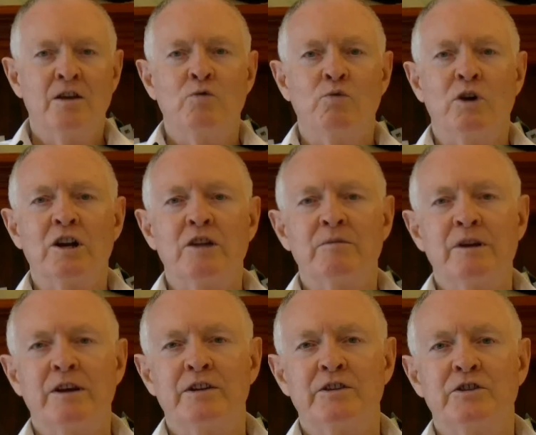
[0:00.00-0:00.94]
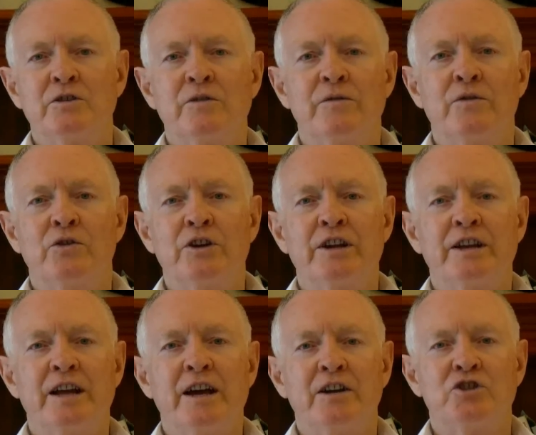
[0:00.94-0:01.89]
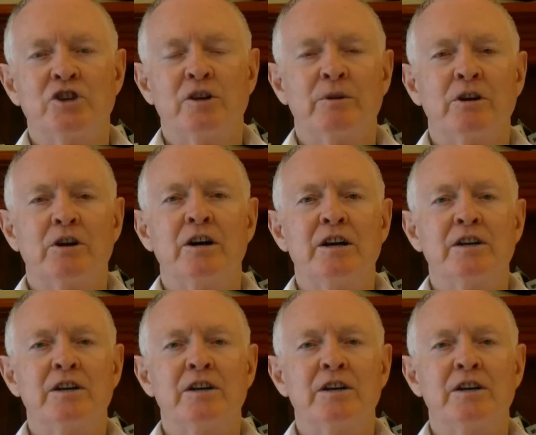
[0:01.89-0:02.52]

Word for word: What I'm going to do for you now, Gemini,